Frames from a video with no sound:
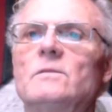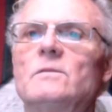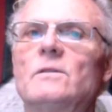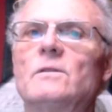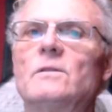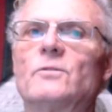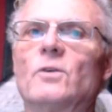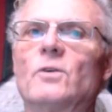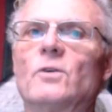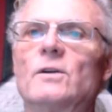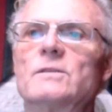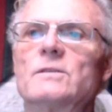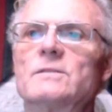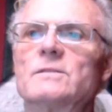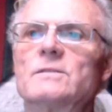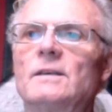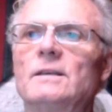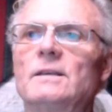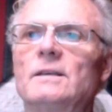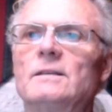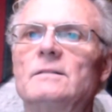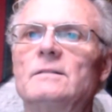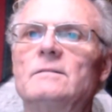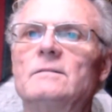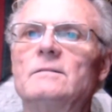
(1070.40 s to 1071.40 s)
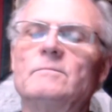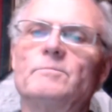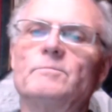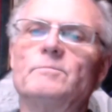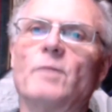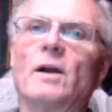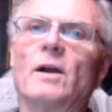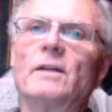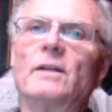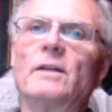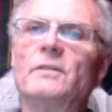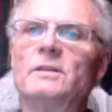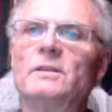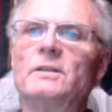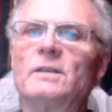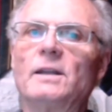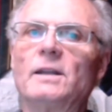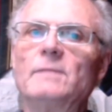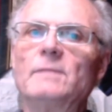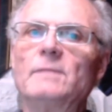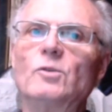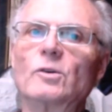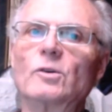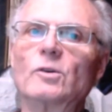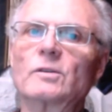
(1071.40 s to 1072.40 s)
of course, part of the
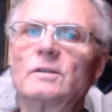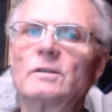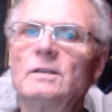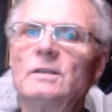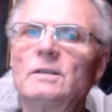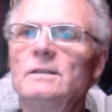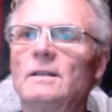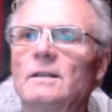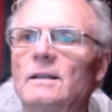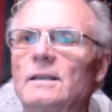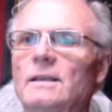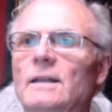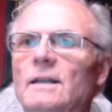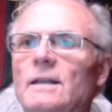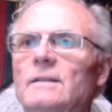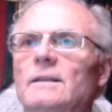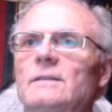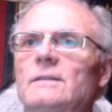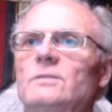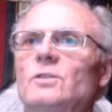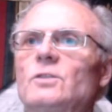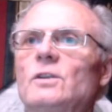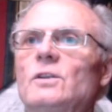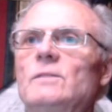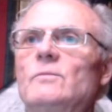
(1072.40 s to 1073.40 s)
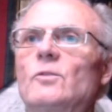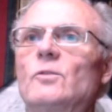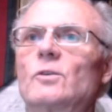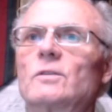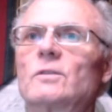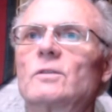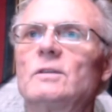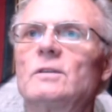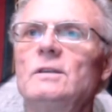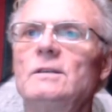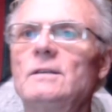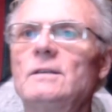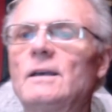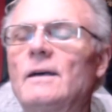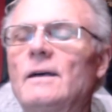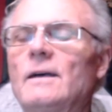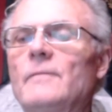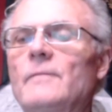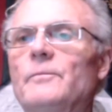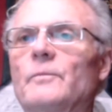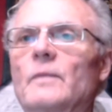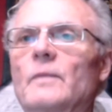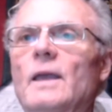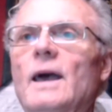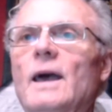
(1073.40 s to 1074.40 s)
Trimurti, the Celtic Trimurti,
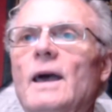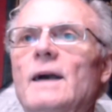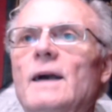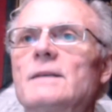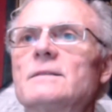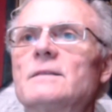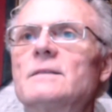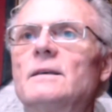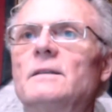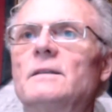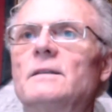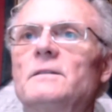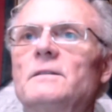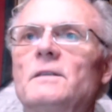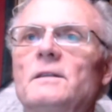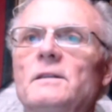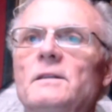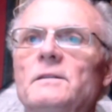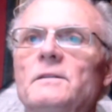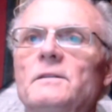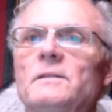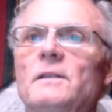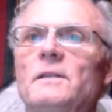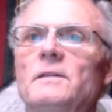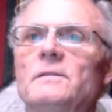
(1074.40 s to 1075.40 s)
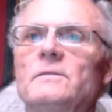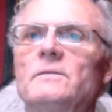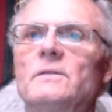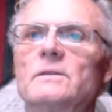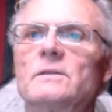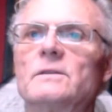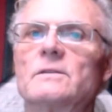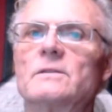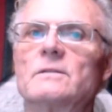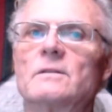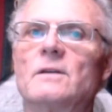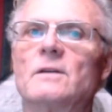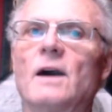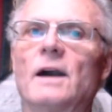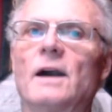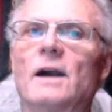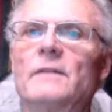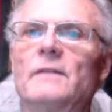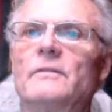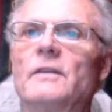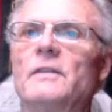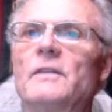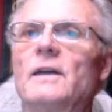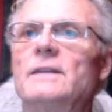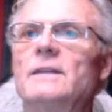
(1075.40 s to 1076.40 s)
as the
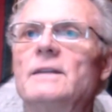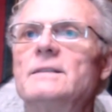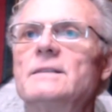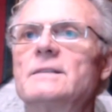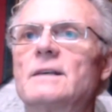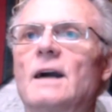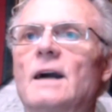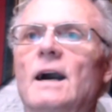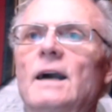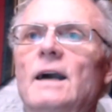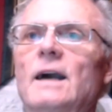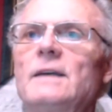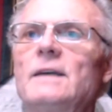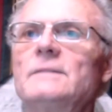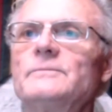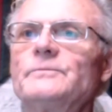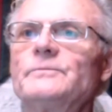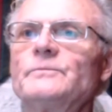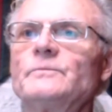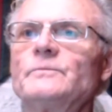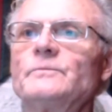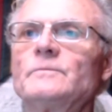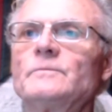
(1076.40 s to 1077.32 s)
god of the night sky.